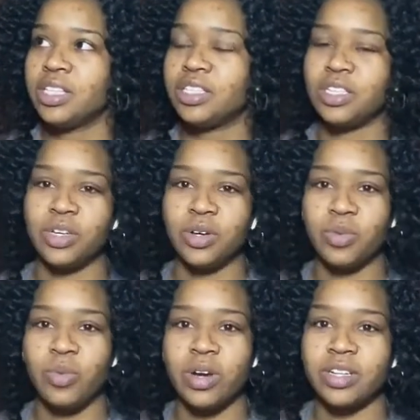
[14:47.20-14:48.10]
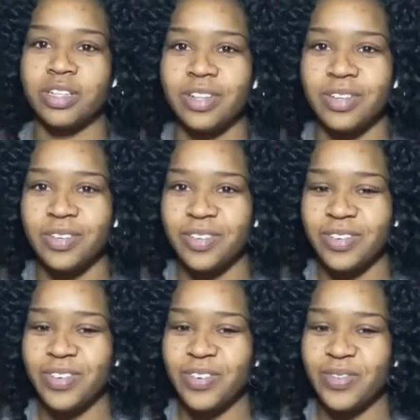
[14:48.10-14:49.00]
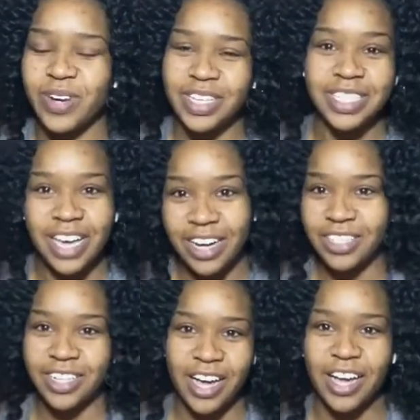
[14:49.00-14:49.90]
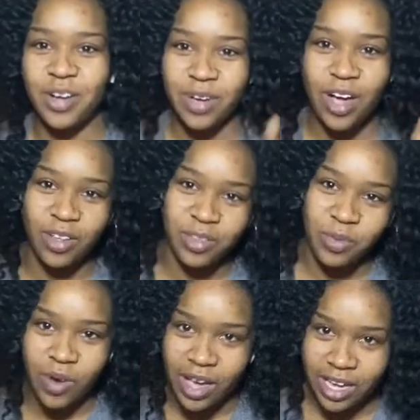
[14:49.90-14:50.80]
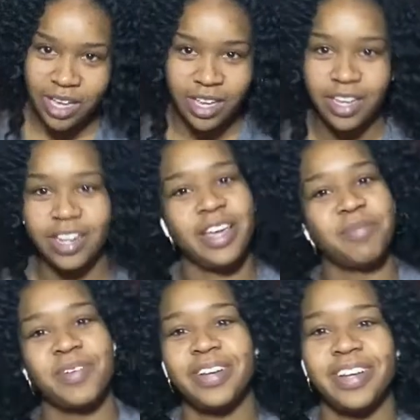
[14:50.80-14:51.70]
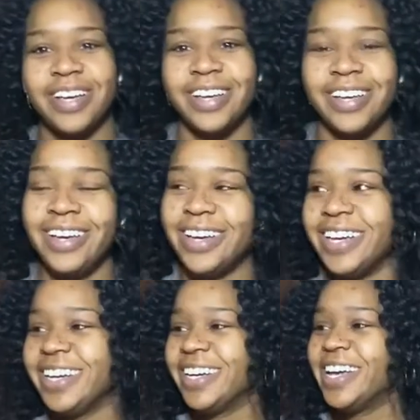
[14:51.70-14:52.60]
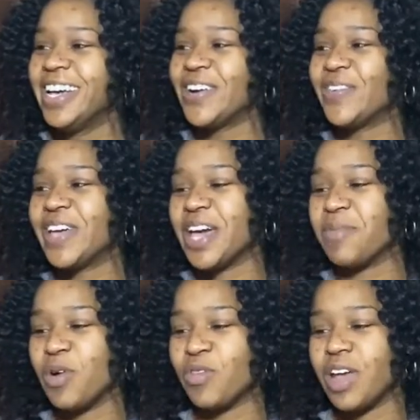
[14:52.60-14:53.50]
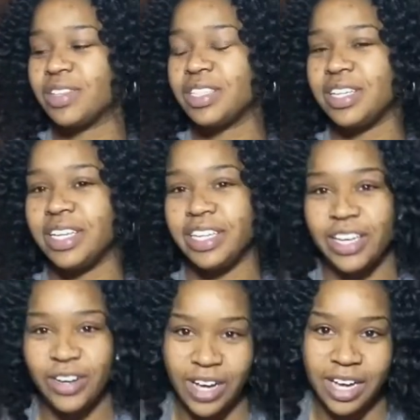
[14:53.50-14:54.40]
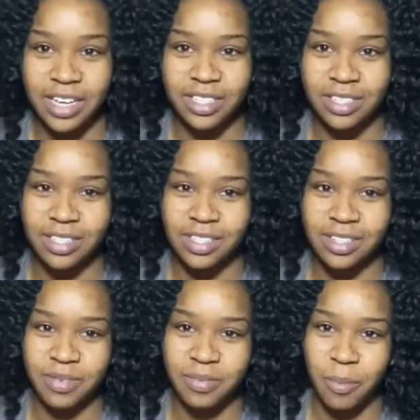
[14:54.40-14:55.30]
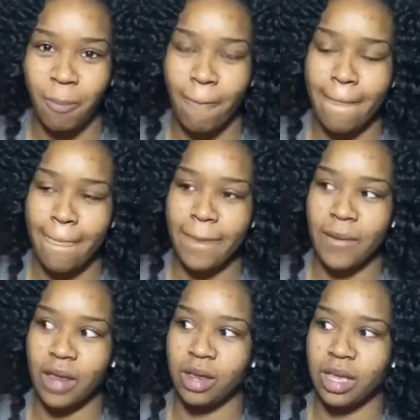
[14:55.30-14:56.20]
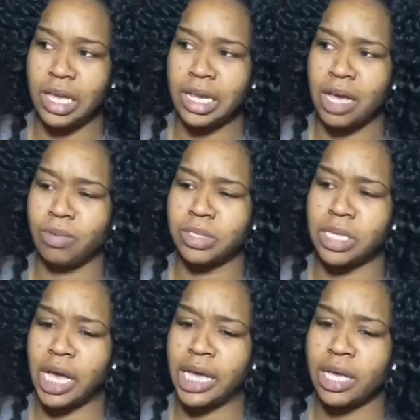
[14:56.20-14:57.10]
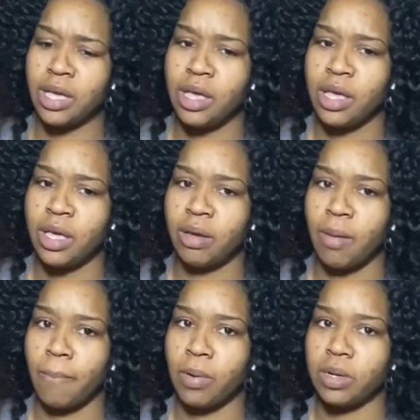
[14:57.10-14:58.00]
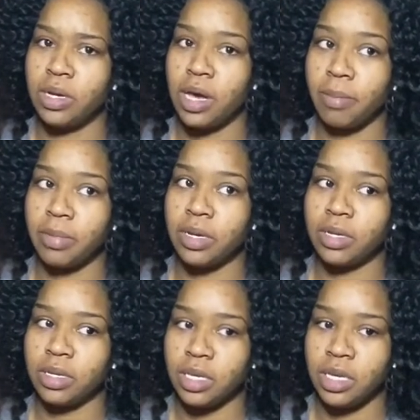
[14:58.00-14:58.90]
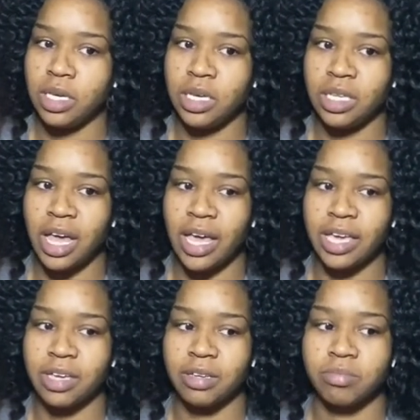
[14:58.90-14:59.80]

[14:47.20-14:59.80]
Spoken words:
to where west side of Chicago would call it the white neighborhood. We had moved out to Glendale Heights. And that was like predominantly like